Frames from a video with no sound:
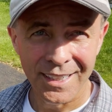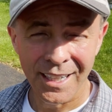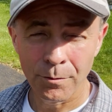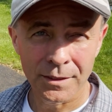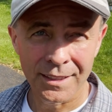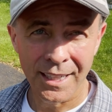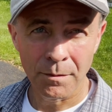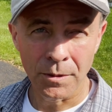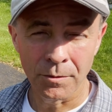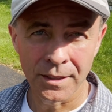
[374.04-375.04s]
I wasn't
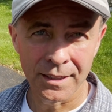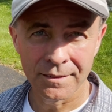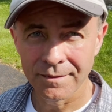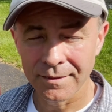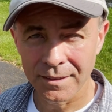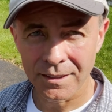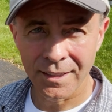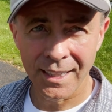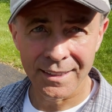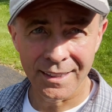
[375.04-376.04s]
happy with it, so I
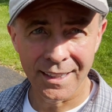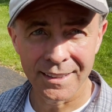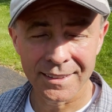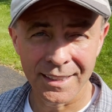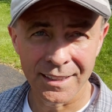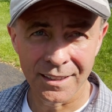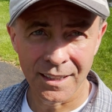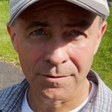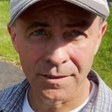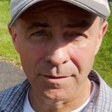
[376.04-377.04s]
had the guys take it
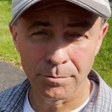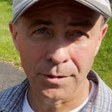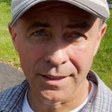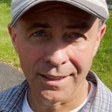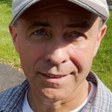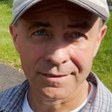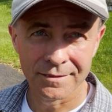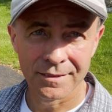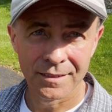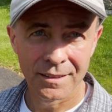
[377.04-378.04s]
off and put on
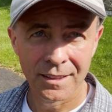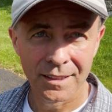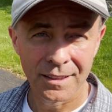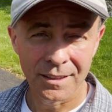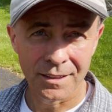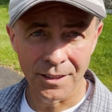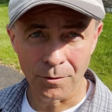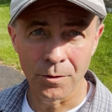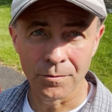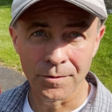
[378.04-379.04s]

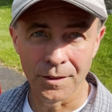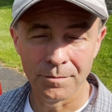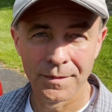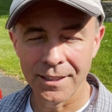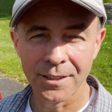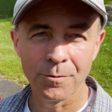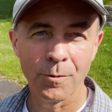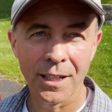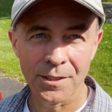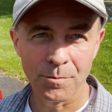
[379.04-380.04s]
their own film. You can
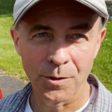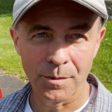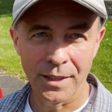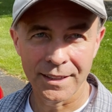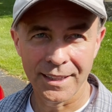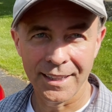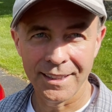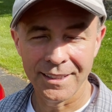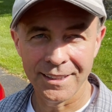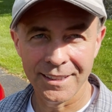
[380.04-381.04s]
watch more about that
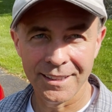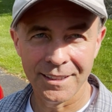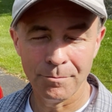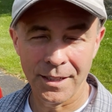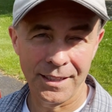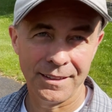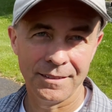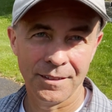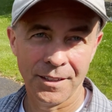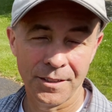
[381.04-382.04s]
in my
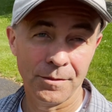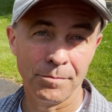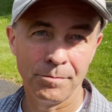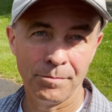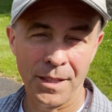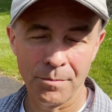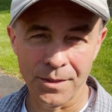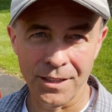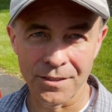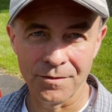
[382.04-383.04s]
other paint
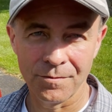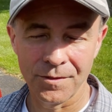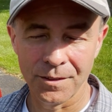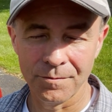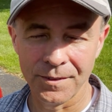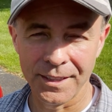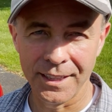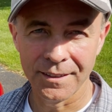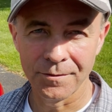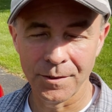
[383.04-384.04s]
protection film
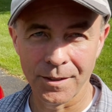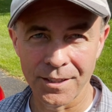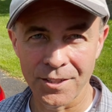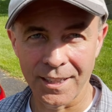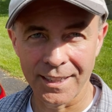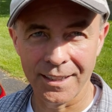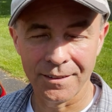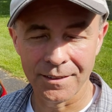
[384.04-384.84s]
video if you want to check it out.